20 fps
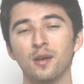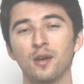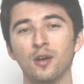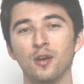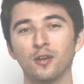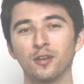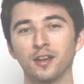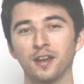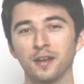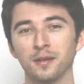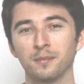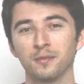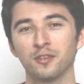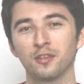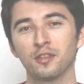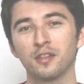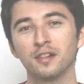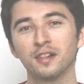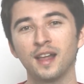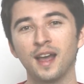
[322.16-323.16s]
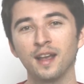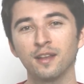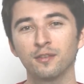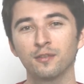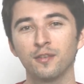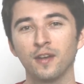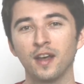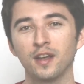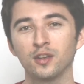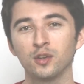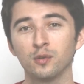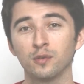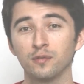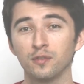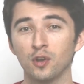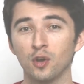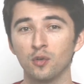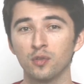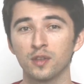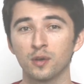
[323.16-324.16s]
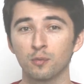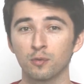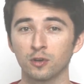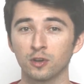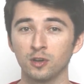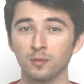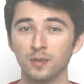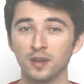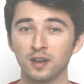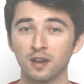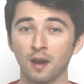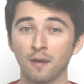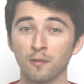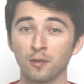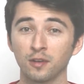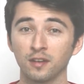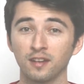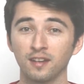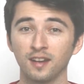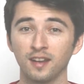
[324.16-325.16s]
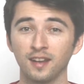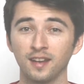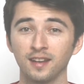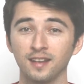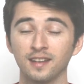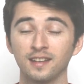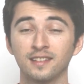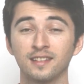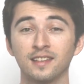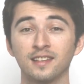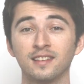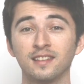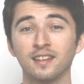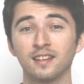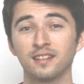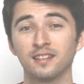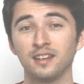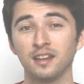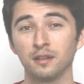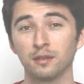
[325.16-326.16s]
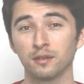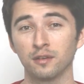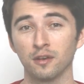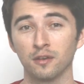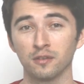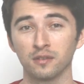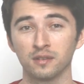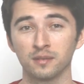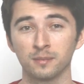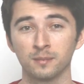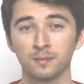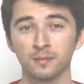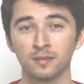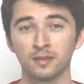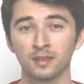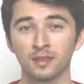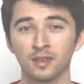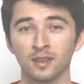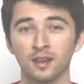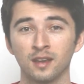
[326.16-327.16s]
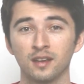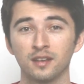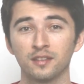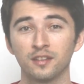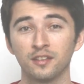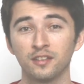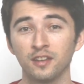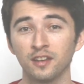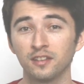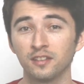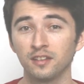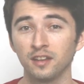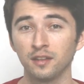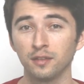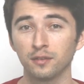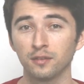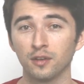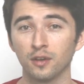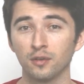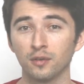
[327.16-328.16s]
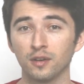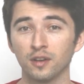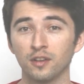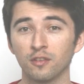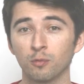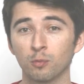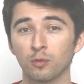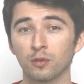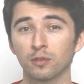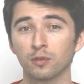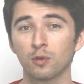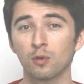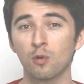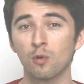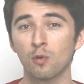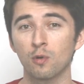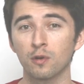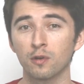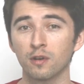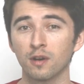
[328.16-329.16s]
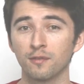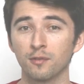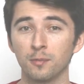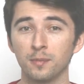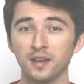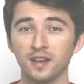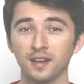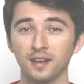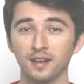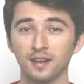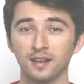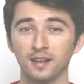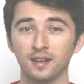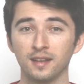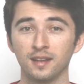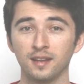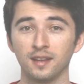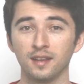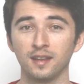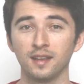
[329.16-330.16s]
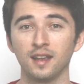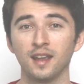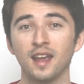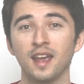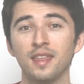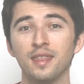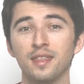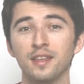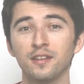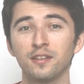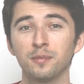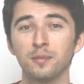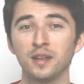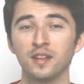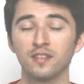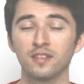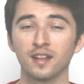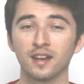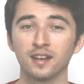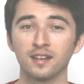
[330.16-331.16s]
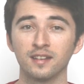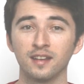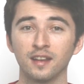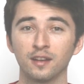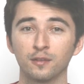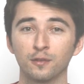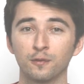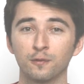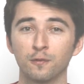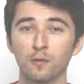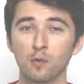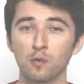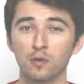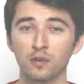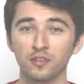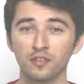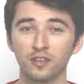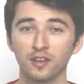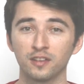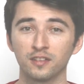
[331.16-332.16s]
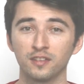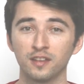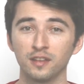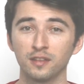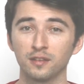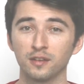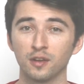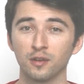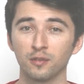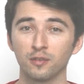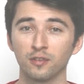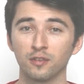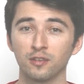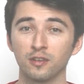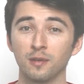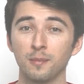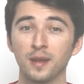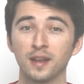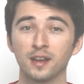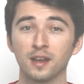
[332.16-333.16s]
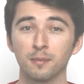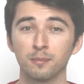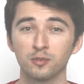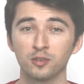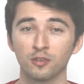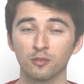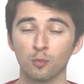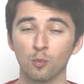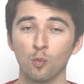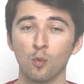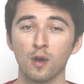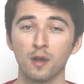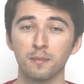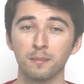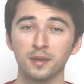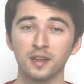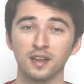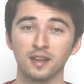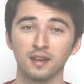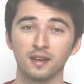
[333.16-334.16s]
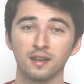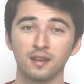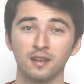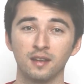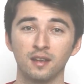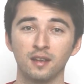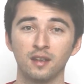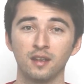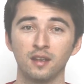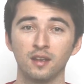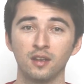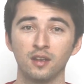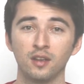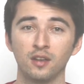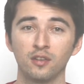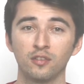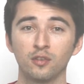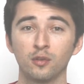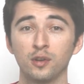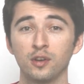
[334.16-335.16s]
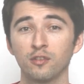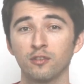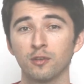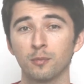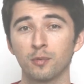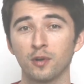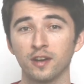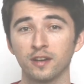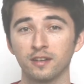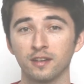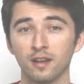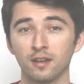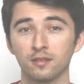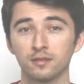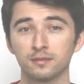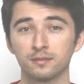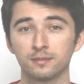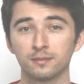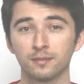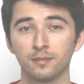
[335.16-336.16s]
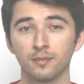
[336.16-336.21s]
Okay, so the last value of note that we're going to be covering today is the 16th note. The 16th note is worth quarter of a beat, and this means that it takes 4 16th notes to make up just one beat. So here's the breakdown.